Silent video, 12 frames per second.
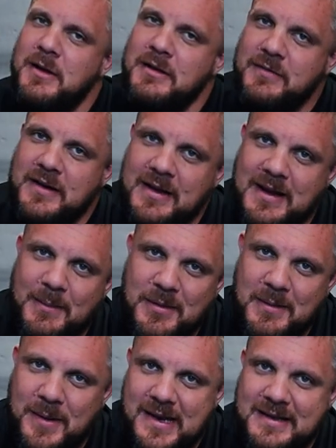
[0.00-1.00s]
I might have had a
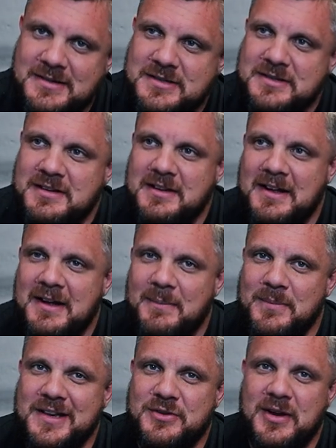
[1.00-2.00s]
couple of pints
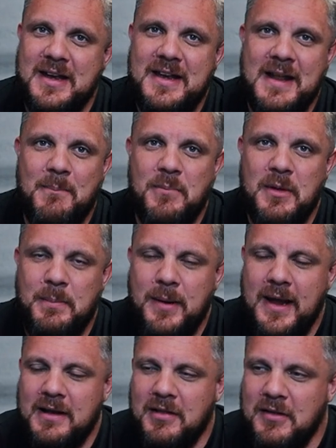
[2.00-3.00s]
to try and numb the
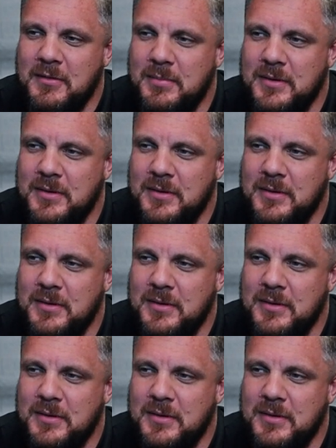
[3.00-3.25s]
pain a little